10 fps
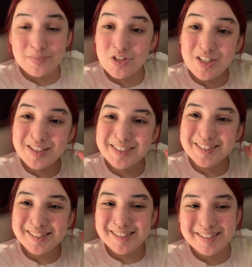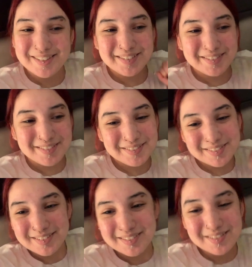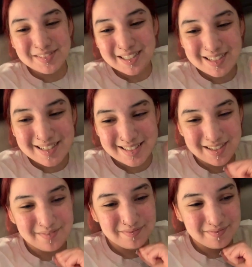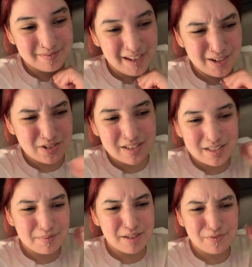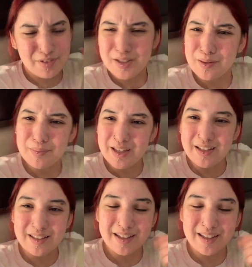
cheers to, oh my gosh, I'm actually gonna be a fucking maid.